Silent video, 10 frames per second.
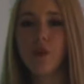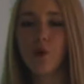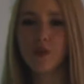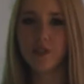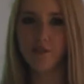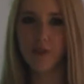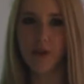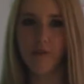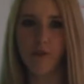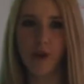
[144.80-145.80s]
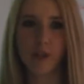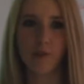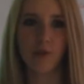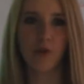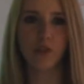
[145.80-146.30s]
was difficult at first
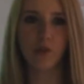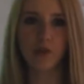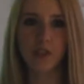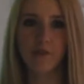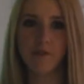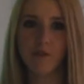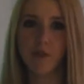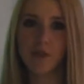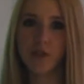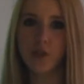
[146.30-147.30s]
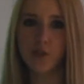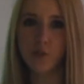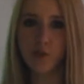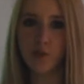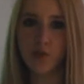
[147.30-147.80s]
because it was different from using a
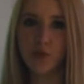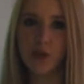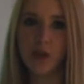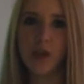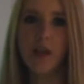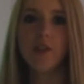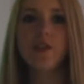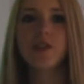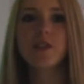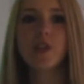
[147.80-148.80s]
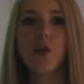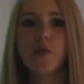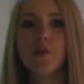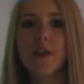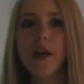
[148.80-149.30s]
normal computer. This slowed
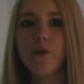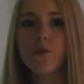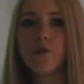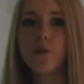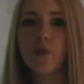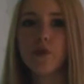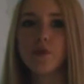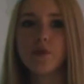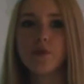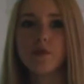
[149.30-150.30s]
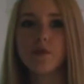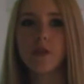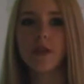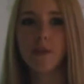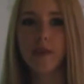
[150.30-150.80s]
me down at
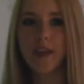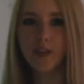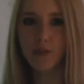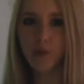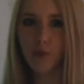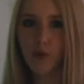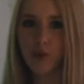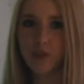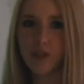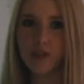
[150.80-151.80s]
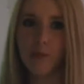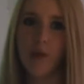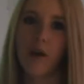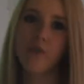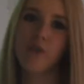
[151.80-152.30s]
the beginning of the process,
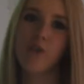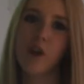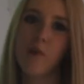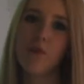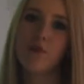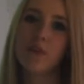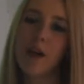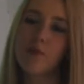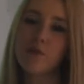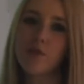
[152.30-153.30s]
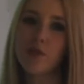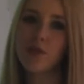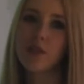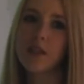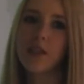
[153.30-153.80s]
but after a couple of times of
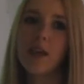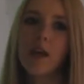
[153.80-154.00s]
using it,